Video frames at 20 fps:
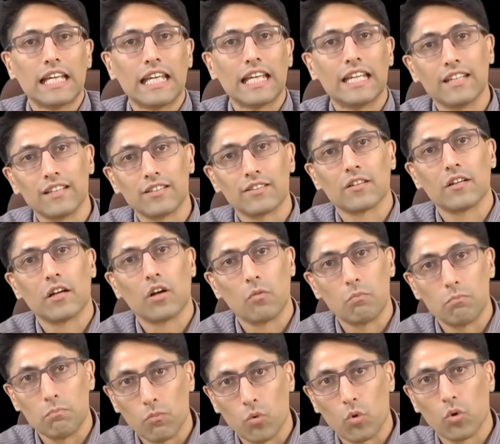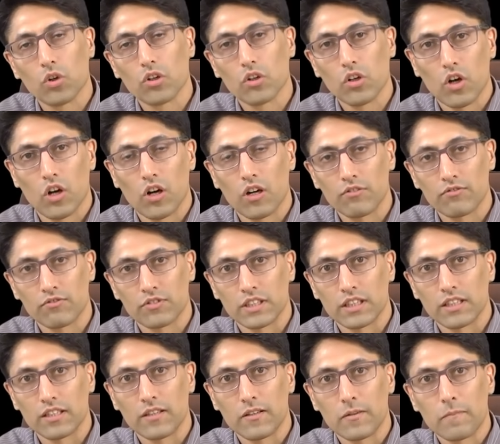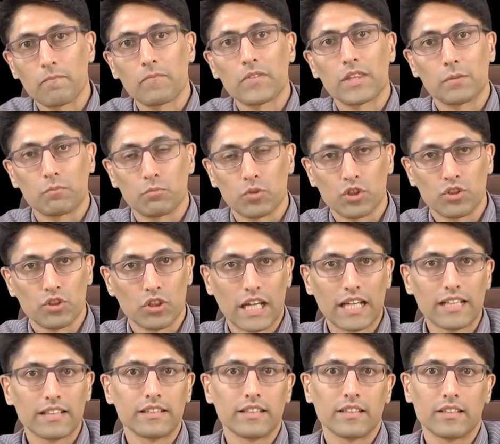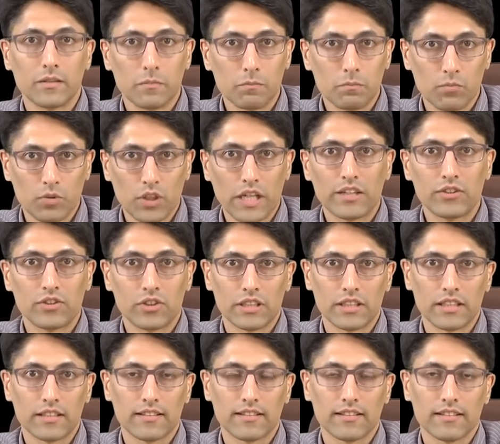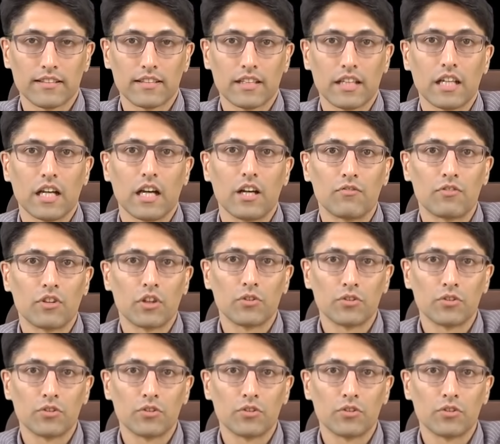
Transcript: it is more often the projected prejudice of